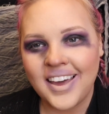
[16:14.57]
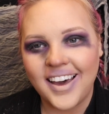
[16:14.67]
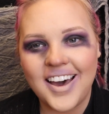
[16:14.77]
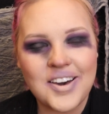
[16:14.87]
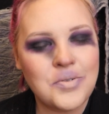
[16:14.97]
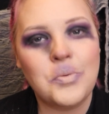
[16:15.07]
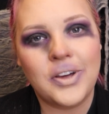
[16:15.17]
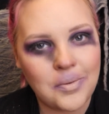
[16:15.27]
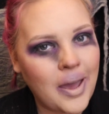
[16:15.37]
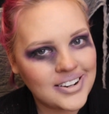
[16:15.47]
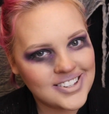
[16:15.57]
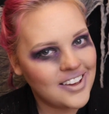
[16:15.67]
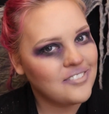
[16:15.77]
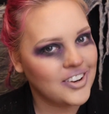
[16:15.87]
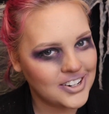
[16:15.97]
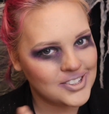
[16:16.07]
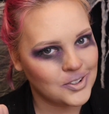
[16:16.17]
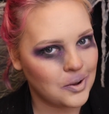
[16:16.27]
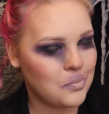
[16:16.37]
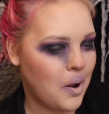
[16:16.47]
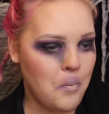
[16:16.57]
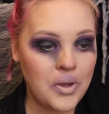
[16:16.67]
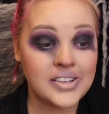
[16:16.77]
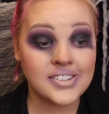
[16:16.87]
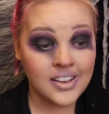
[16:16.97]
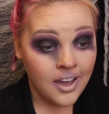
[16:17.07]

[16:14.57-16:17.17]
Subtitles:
We'll get back to that very soon, I promise.